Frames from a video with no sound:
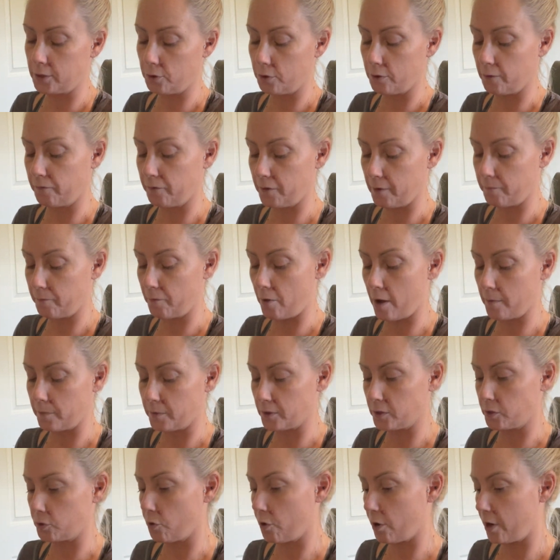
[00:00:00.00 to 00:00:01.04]
You could flip-flop the
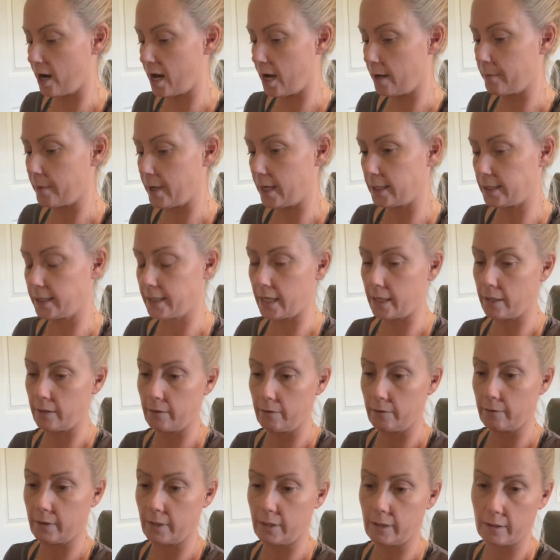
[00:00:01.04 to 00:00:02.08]
story. I might say
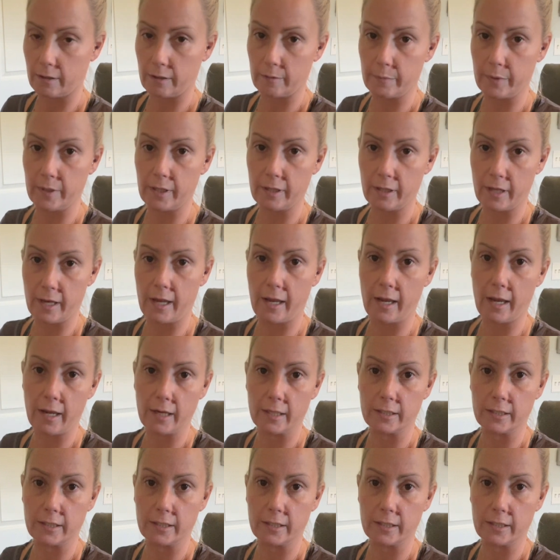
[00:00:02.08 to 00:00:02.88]
you, and it could be they.